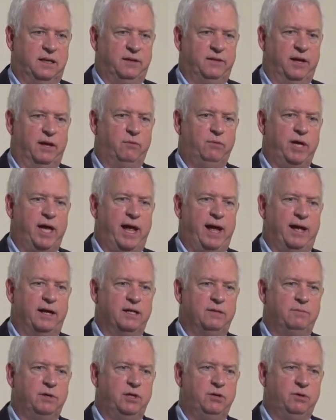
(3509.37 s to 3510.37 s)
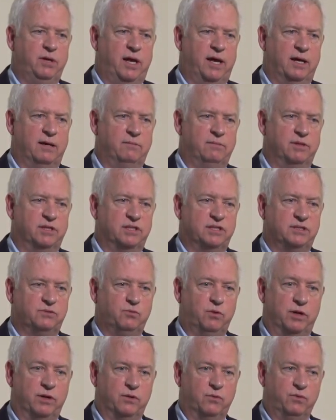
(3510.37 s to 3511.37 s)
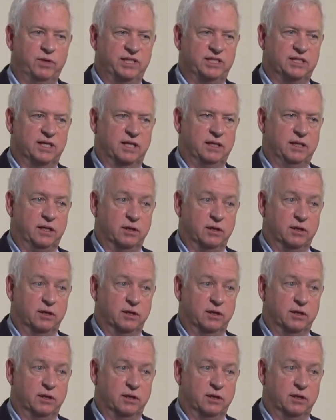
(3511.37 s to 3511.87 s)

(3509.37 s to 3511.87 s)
that we had to be unanimous whether we said